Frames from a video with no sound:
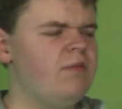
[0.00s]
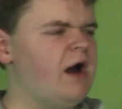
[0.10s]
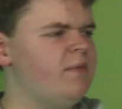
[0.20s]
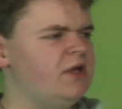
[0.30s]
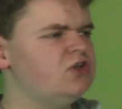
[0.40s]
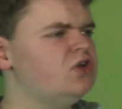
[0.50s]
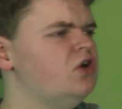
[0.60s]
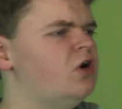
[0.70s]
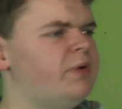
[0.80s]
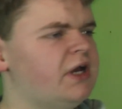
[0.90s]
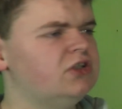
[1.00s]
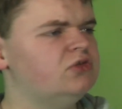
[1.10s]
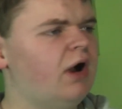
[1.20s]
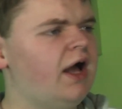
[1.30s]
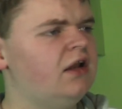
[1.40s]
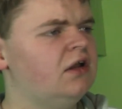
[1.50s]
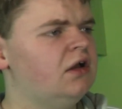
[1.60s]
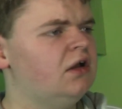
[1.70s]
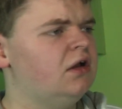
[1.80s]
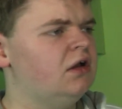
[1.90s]
am I meant to do your bit as well?
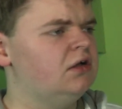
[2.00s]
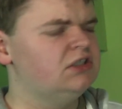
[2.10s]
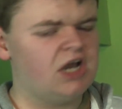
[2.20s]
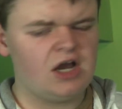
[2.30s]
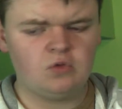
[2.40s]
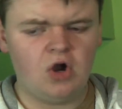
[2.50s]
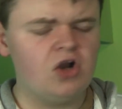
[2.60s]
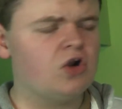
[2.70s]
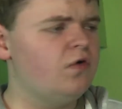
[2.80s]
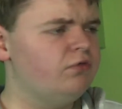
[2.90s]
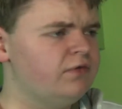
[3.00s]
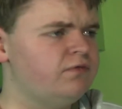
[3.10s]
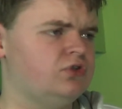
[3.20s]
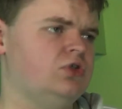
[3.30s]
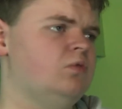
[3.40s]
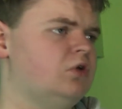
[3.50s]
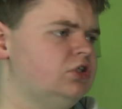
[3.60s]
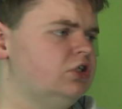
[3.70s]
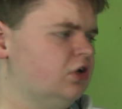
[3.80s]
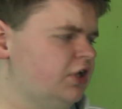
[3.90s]
It's hard work covering for
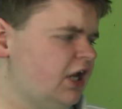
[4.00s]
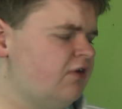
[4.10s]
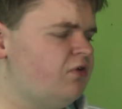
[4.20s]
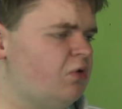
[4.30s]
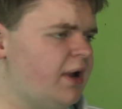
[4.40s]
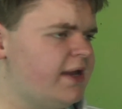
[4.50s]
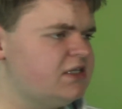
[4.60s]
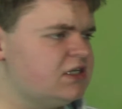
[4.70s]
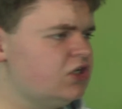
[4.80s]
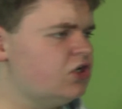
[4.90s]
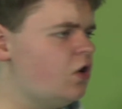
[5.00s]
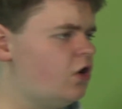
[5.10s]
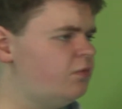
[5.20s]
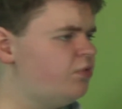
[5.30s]
someone, you know. You'll have to wait until you go on a